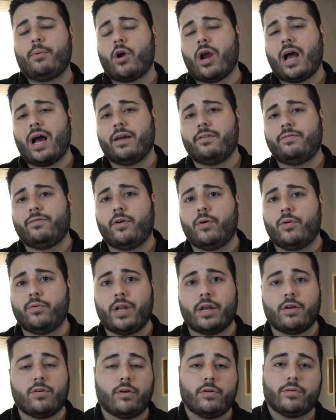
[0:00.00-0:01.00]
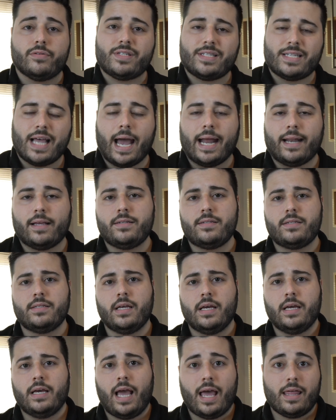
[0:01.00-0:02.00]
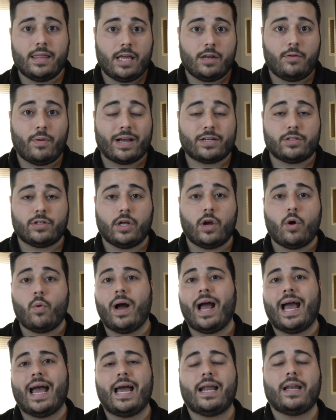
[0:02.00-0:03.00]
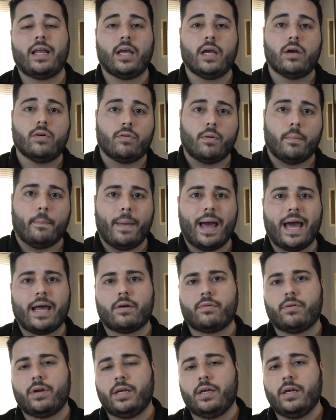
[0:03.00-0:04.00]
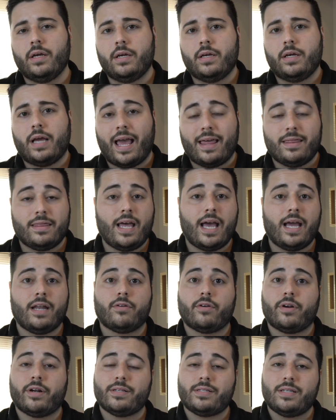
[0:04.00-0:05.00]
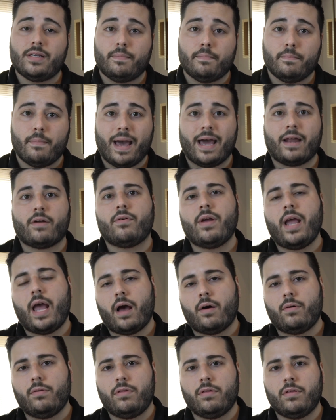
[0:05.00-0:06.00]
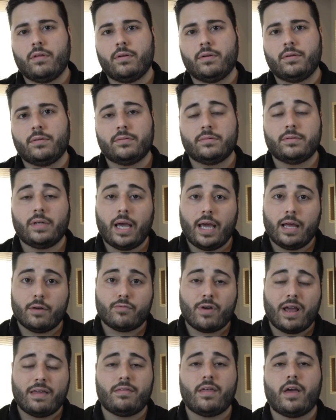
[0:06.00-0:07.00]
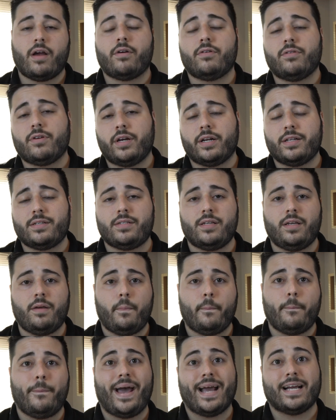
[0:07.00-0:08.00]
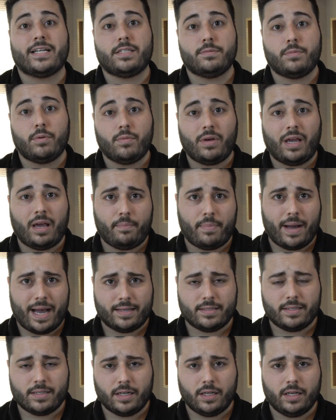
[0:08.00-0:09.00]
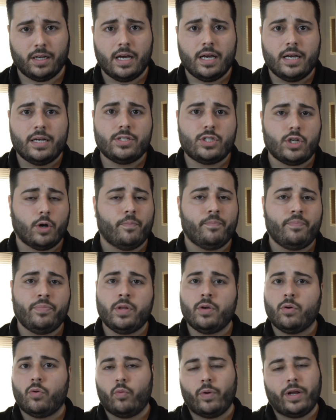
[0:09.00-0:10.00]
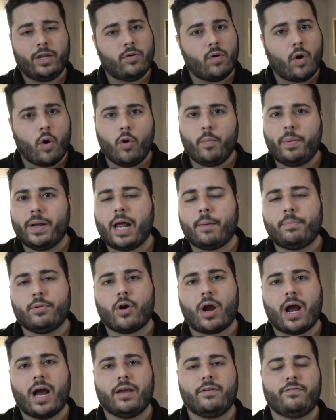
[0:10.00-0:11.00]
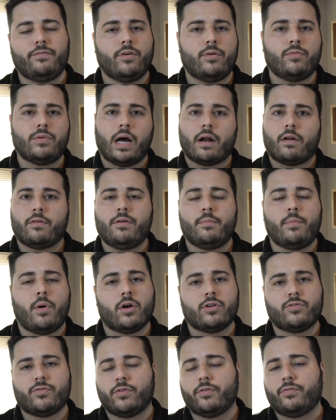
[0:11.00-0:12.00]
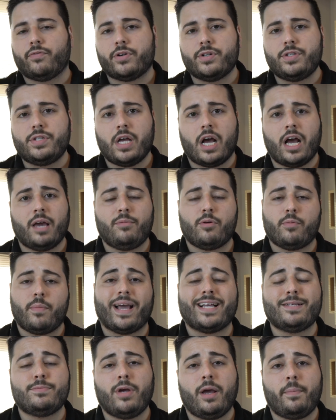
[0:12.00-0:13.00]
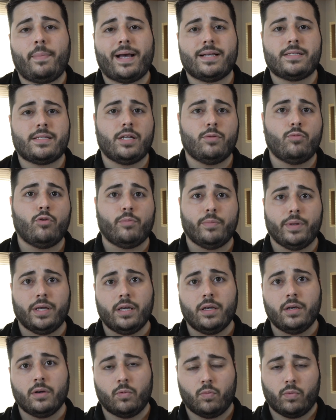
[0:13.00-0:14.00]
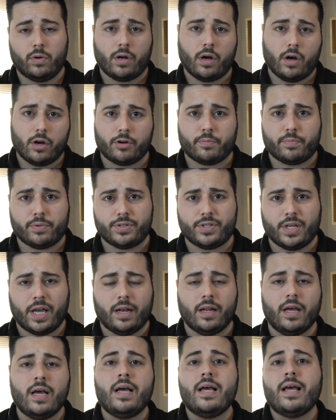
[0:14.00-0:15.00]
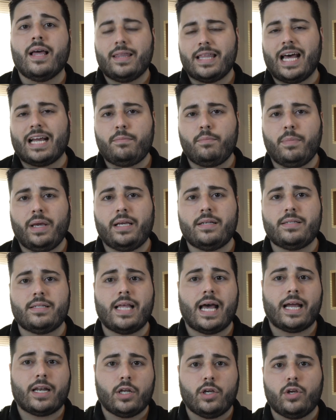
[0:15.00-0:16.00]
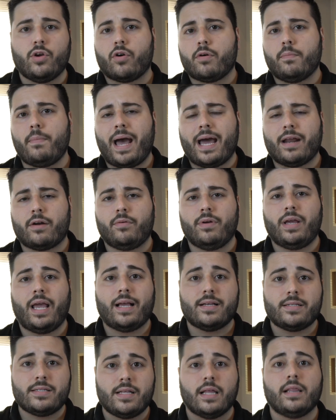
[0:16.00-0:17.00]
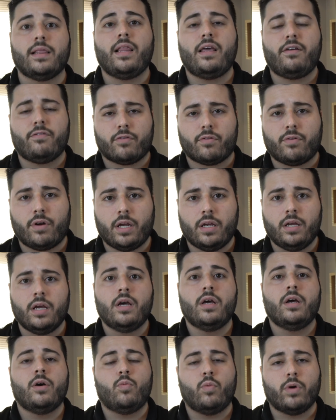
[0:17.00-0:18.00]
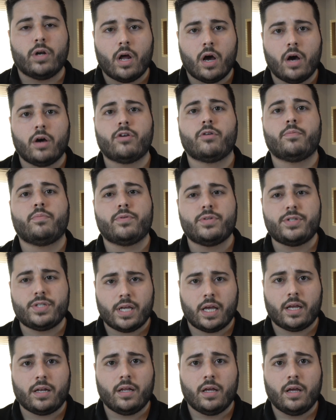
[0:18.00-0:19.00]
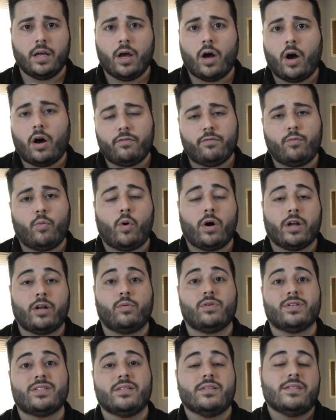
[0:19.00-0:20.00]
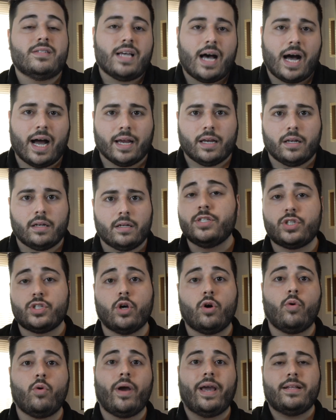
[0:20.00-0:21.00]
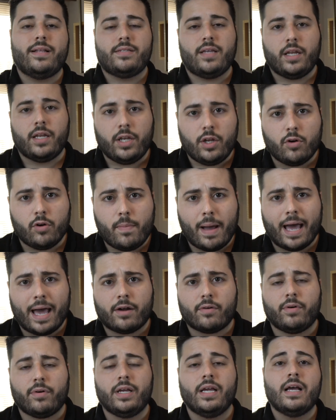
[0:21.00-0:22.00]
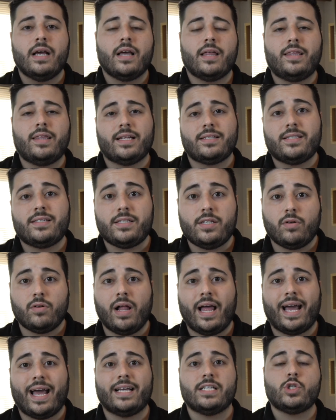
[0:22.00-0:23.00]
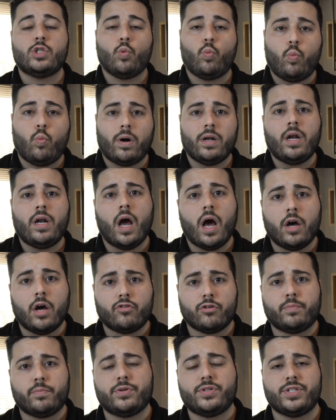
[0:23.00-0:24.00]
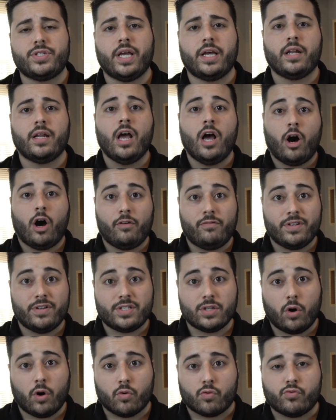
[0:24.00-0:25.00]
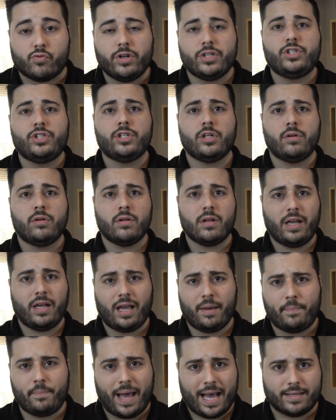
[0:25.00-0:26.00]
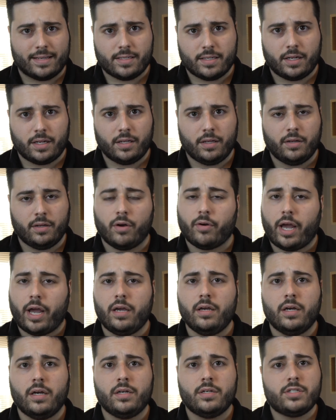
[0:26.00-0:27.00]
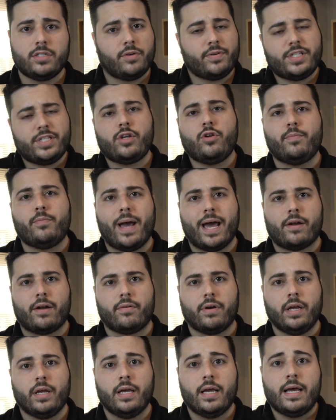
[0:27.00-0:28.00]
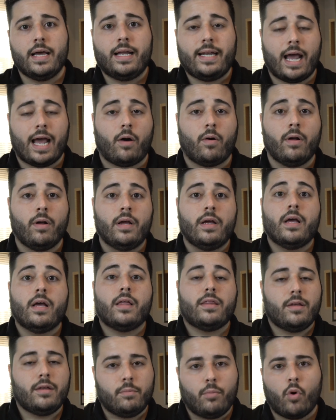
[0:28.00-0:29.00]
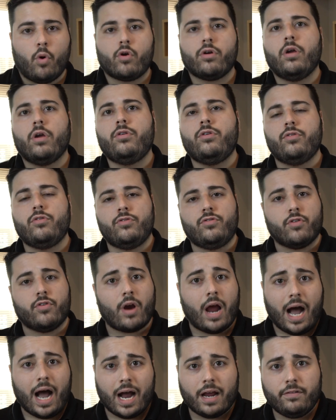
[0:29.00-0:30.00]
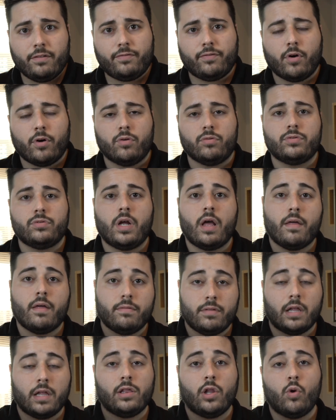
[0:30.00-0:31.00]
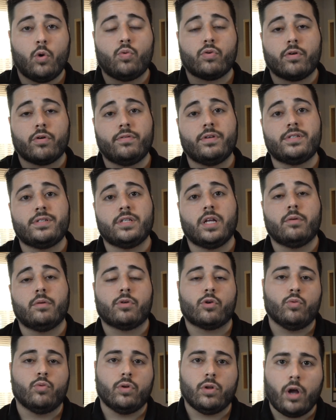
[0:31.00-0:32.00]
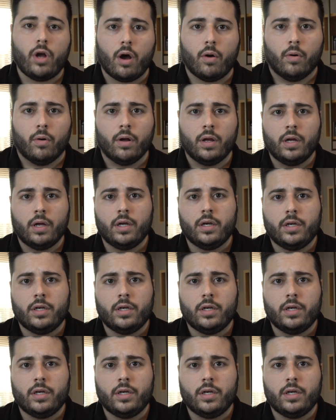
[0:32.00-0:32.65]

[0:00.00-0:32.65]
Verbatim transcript: your iPhone and you go to settings, and then you actually actually go ahead and go to battery and then you're going to see battery health and right there you're going to see maximum capacity. So when you open up your iPhone out of the box for the first time your maximum capacity will be 100%. That means that your battery is delivering 100% of what it was designed. So it's a new battery that still has 100% of its original capacity. Okay, so it's a new battery. Now, the more you use your iPhone, the lower this number will go.